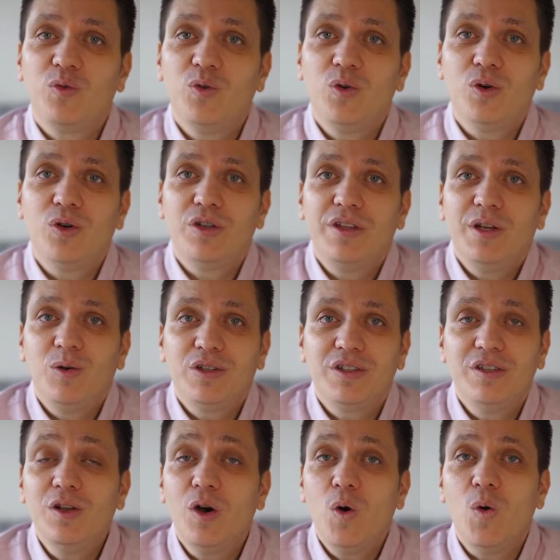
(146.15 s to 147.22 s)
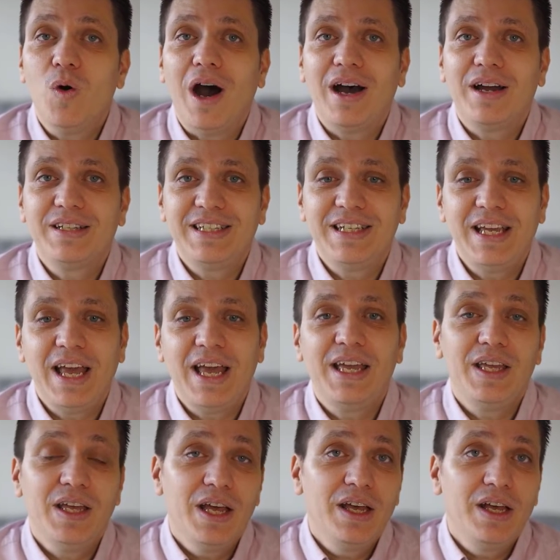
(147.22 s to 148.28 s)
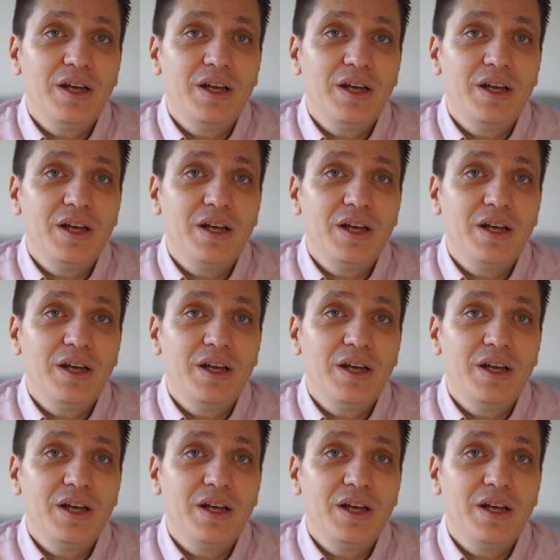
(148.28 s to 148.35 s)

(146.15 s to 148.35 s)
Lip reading: or there was no RCA